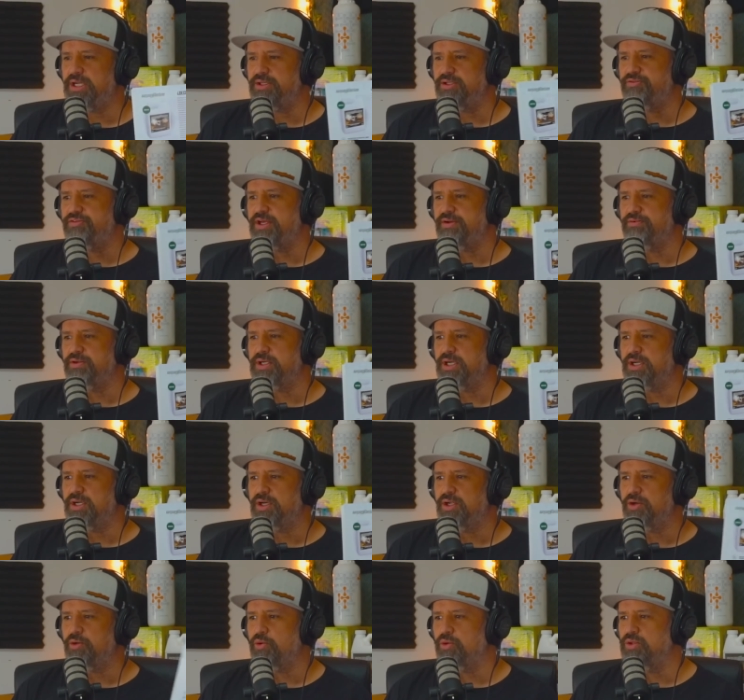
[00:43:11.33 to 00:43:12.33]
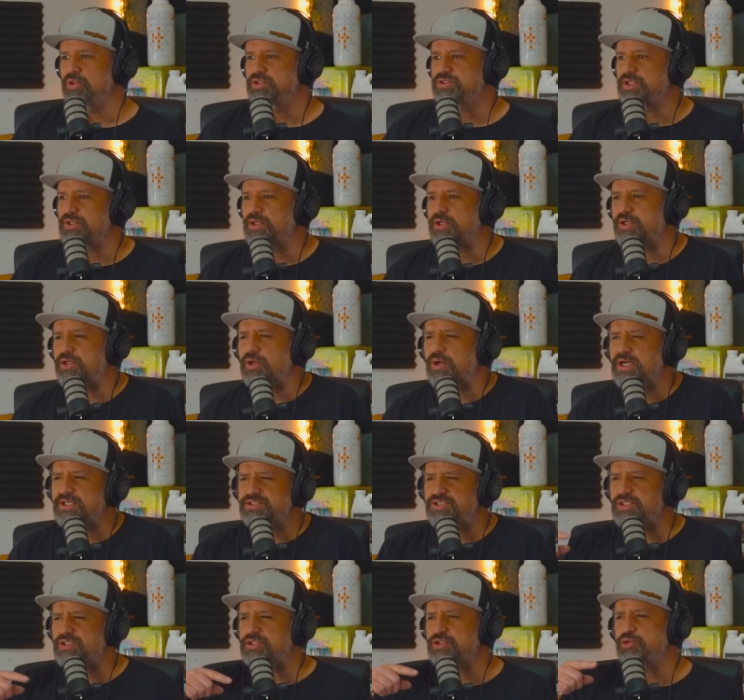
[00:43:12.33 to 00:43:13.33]
that's ever got on it or looks on there, you go, I
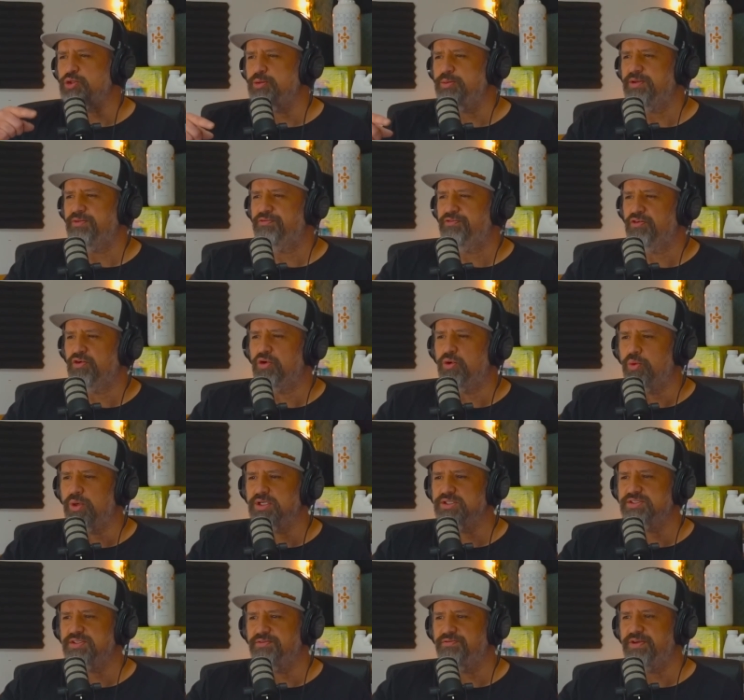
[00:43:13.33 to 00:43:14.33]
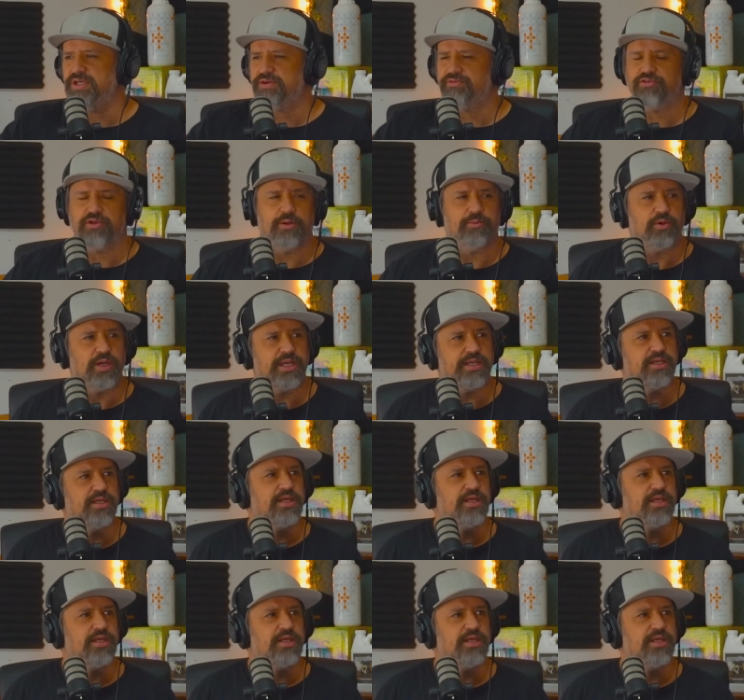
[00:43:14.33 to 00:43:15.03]
see just Ruby Full. Where's the Vic from? Right.